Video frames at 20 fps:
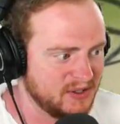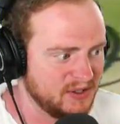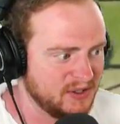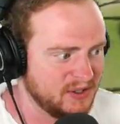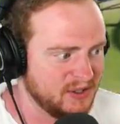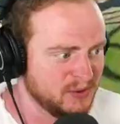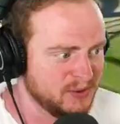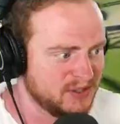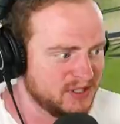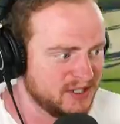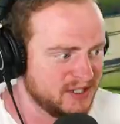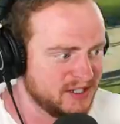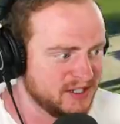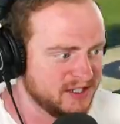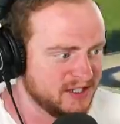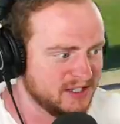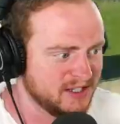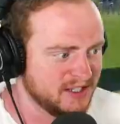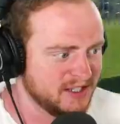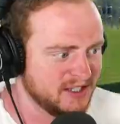Oh dear.
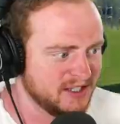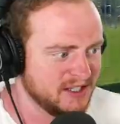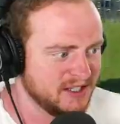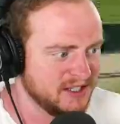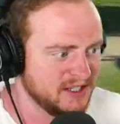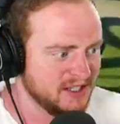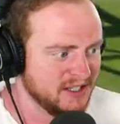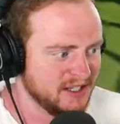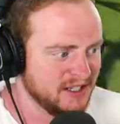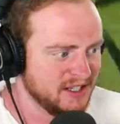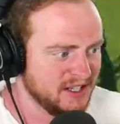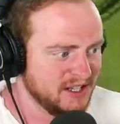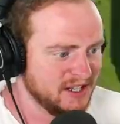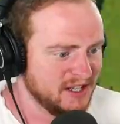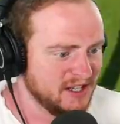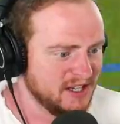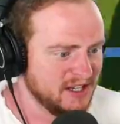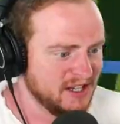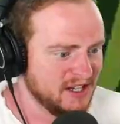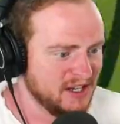
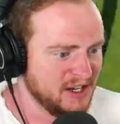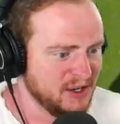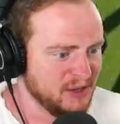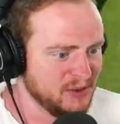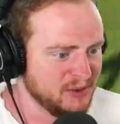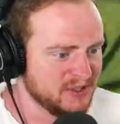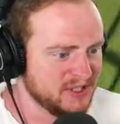Oh